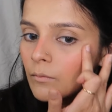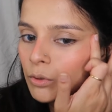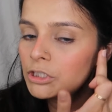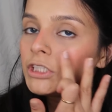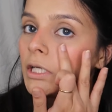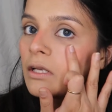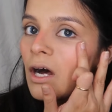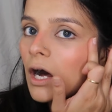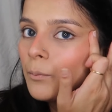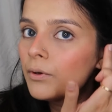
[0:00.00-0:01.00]
Push it
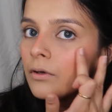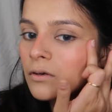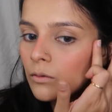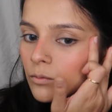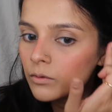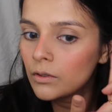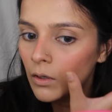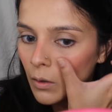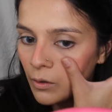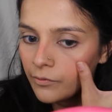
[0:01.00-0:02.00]
up
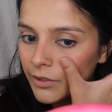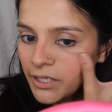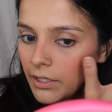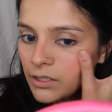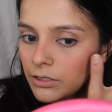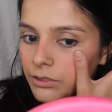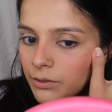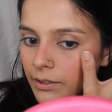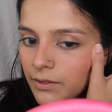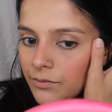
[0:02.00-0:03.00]
over here
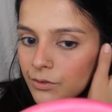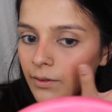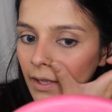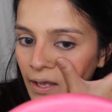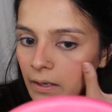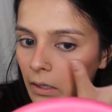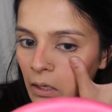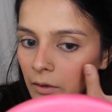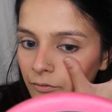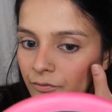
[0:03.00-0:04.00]
so it gives you that
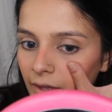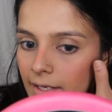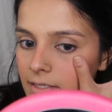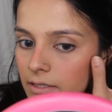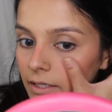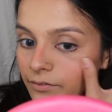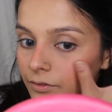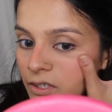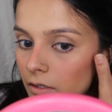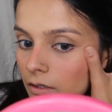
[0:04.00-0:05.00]
facelift.